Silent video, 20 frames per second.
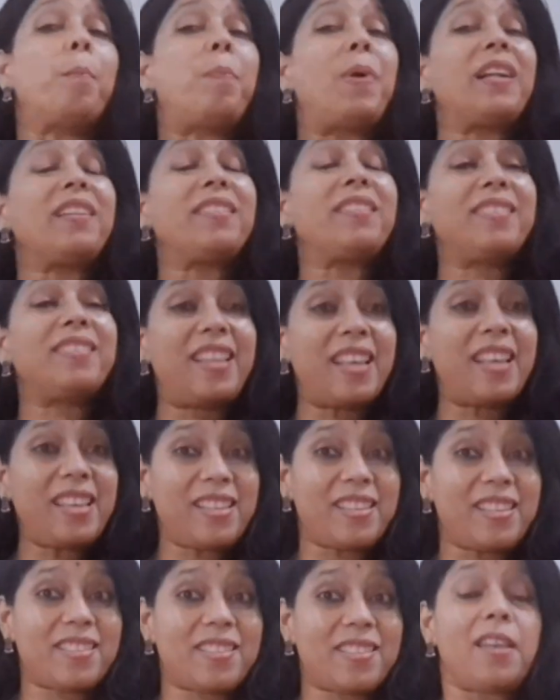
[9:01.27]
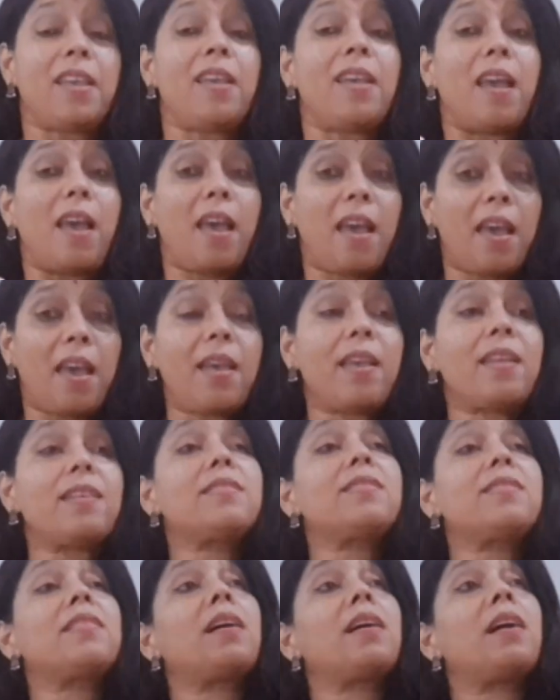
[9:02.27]
But this
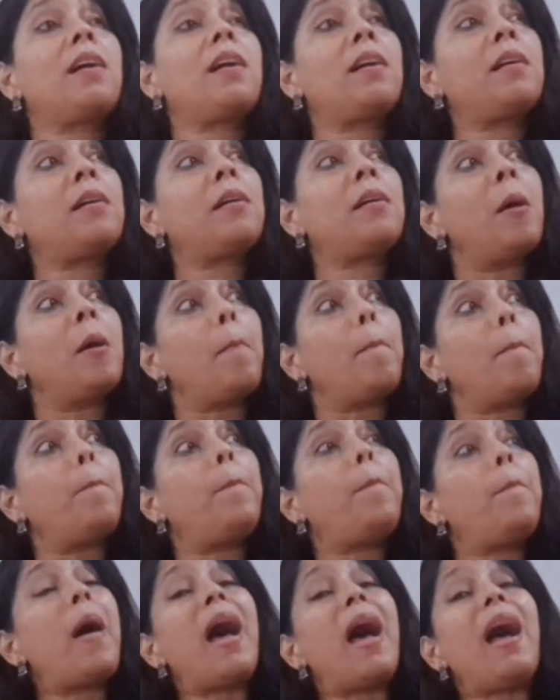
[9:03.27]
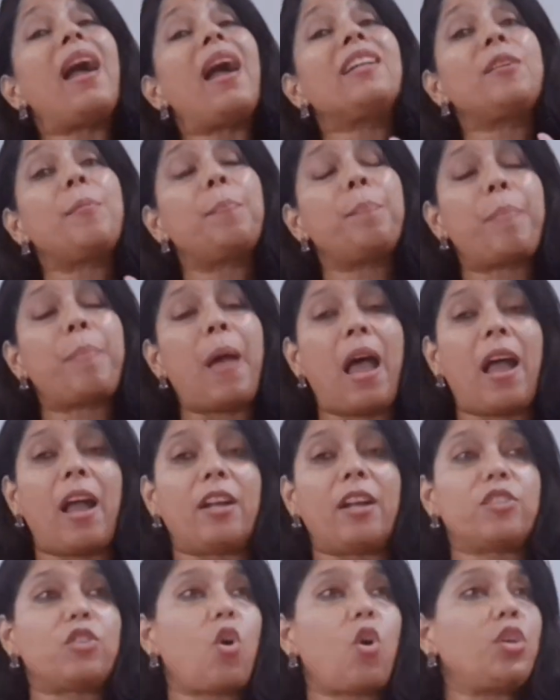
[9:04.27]
has a bad
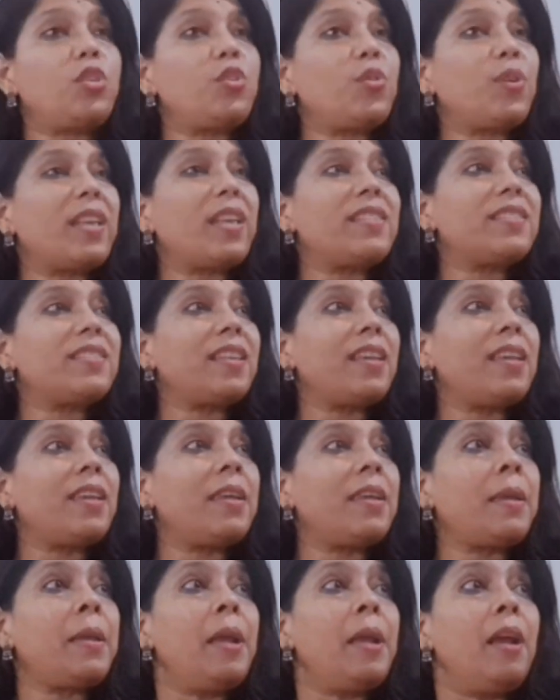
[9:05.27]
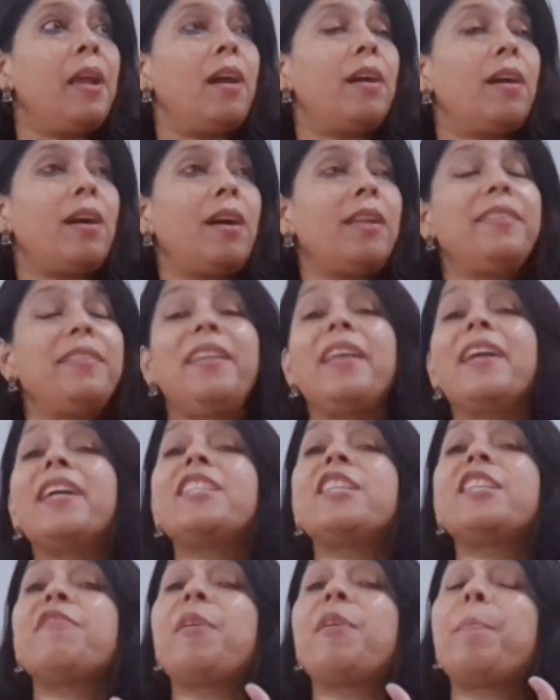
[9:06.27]
impact, or you can say a
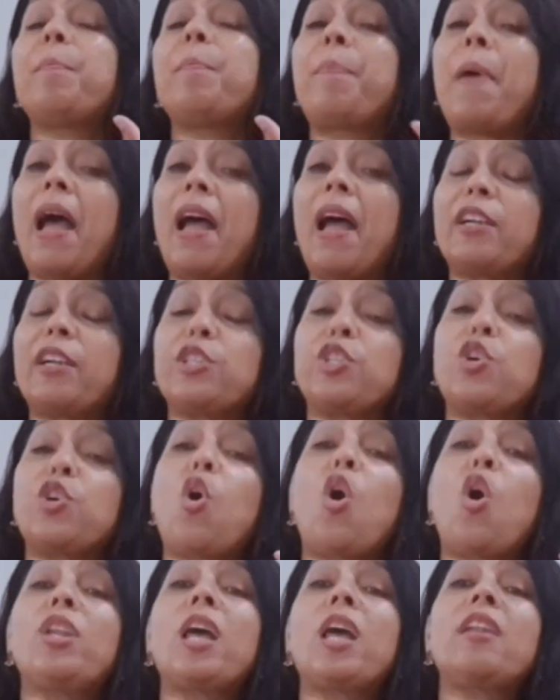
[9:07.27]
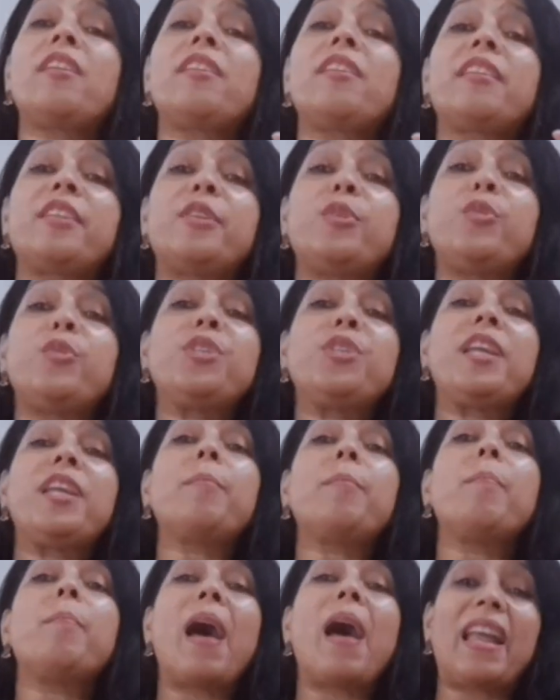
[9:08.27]
negative impact on our
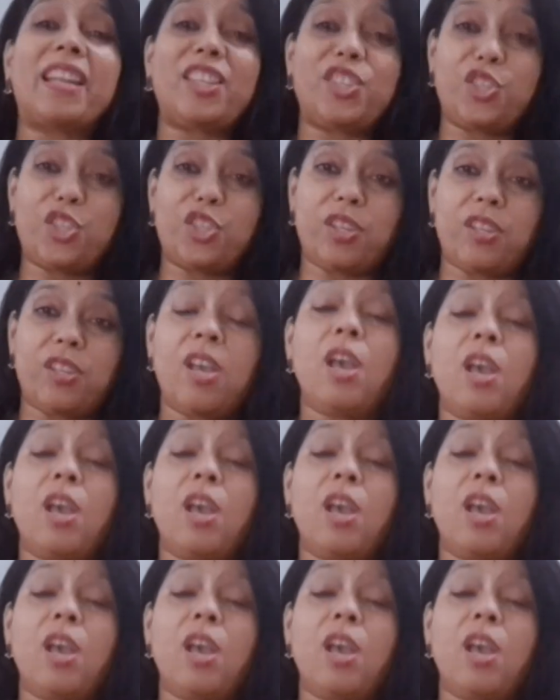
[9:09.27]
recruiting manager.